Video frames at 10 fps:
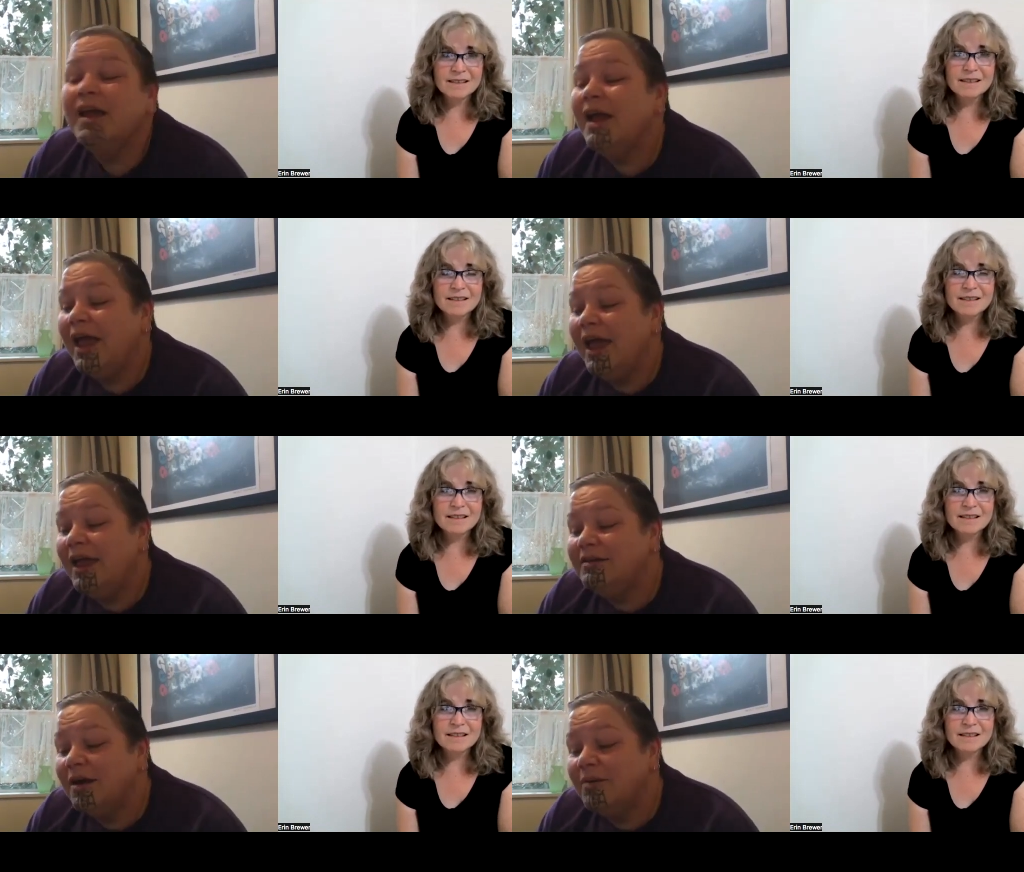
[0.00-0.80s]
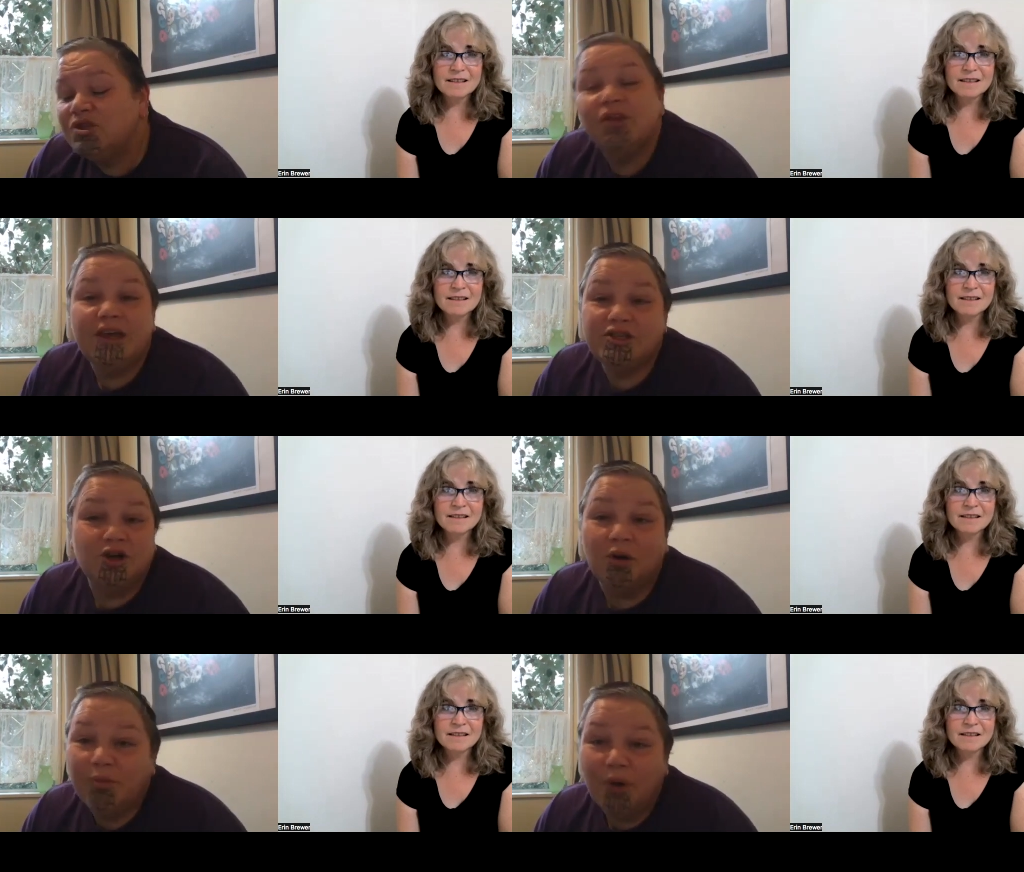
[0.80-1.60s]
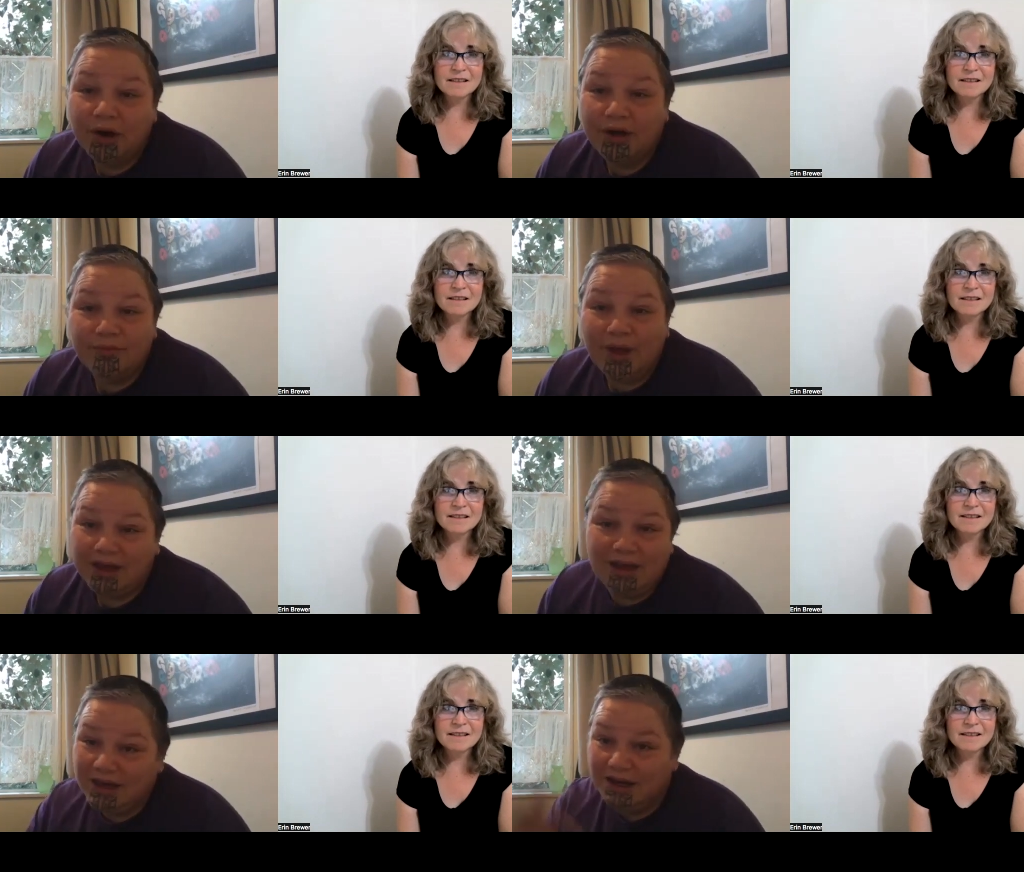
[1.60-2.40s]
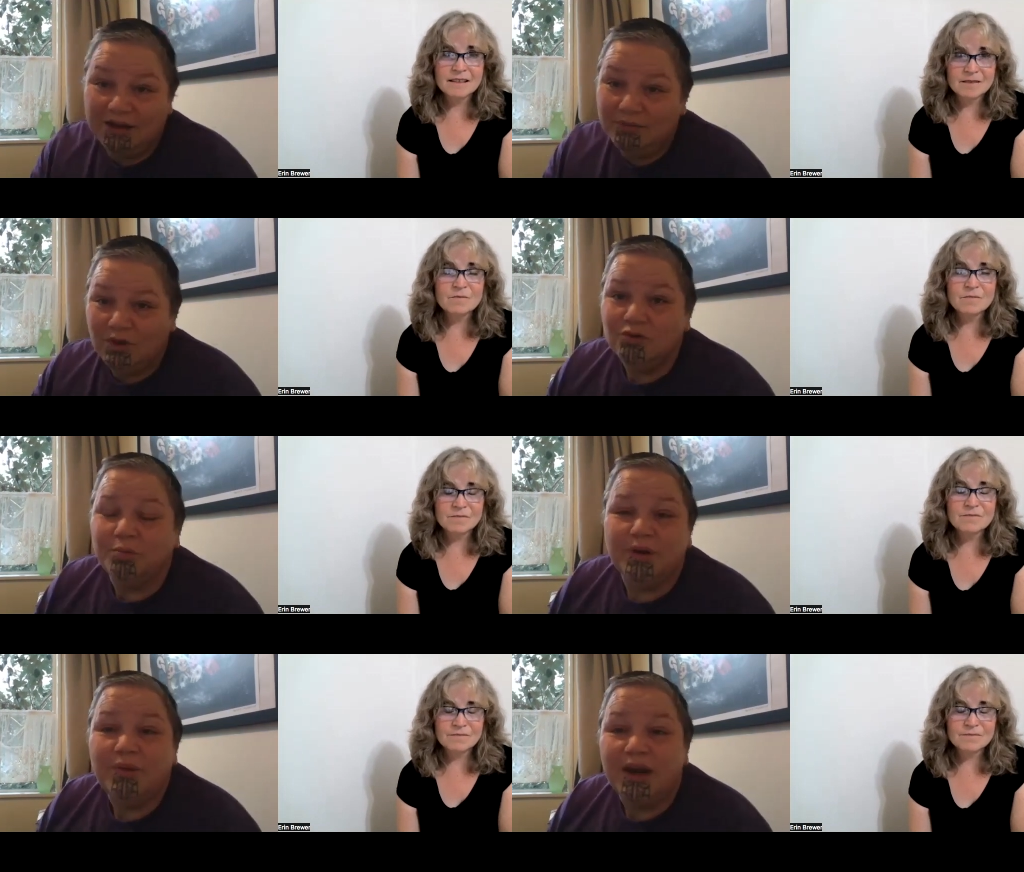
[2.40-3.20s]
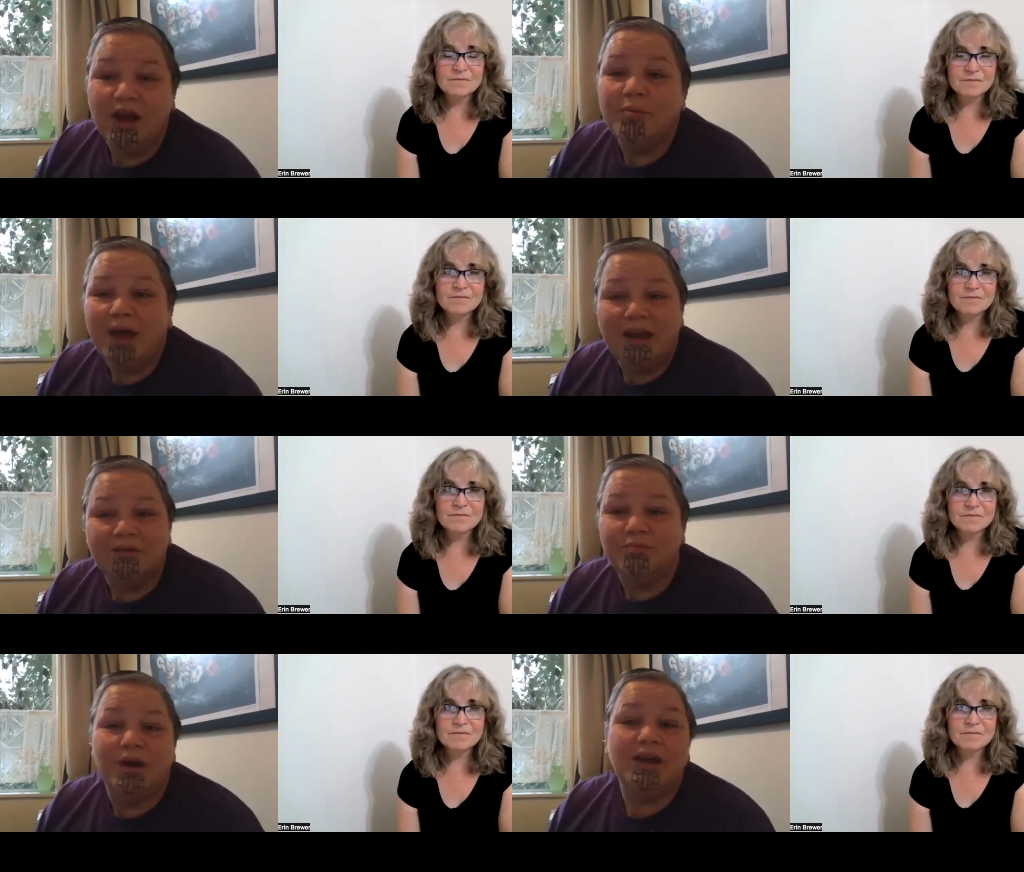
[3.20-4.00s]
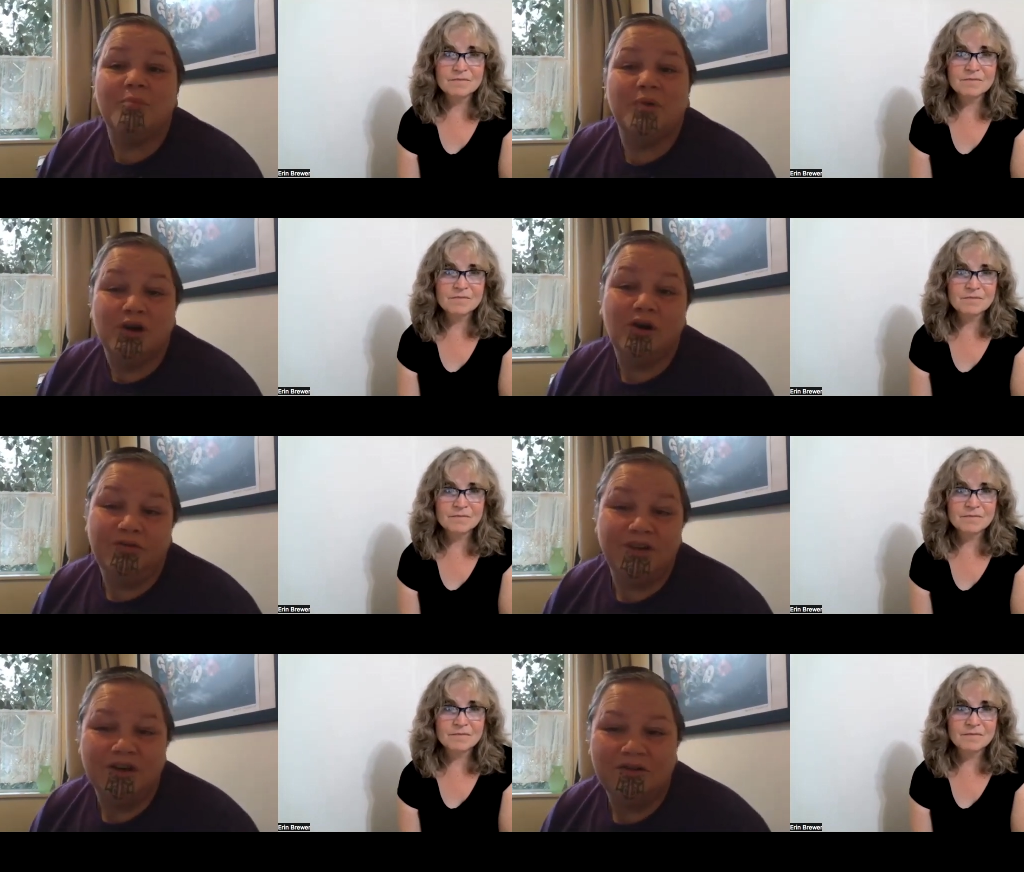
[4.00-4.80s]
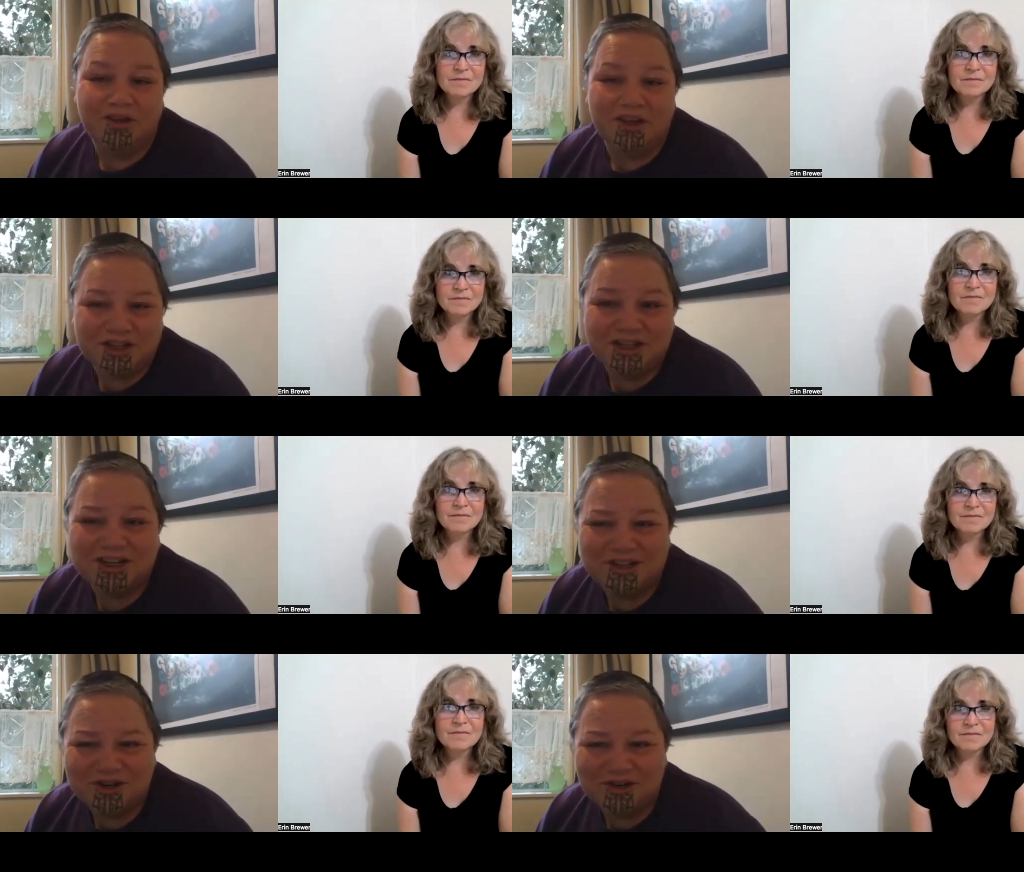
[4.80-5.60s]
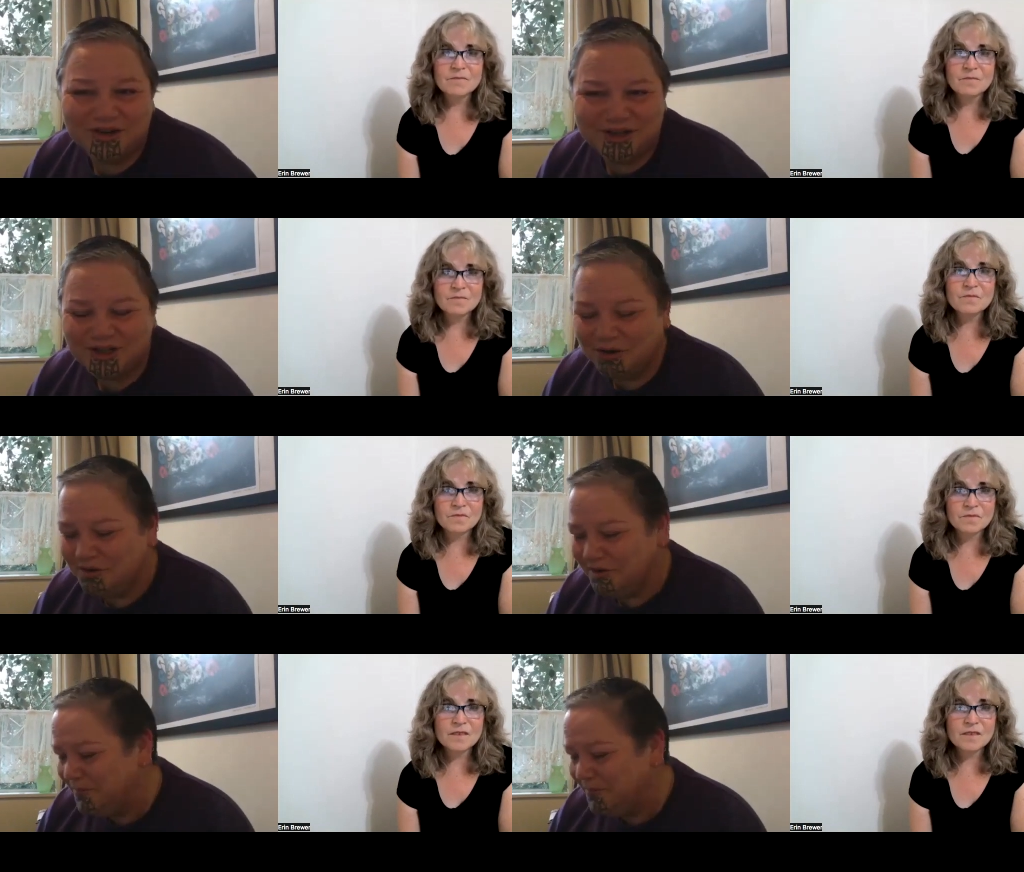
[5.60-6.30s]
Speaker 1: And um, so they stopped my making any little bit of money. I made a, a cup of coffee off each t shirt I sold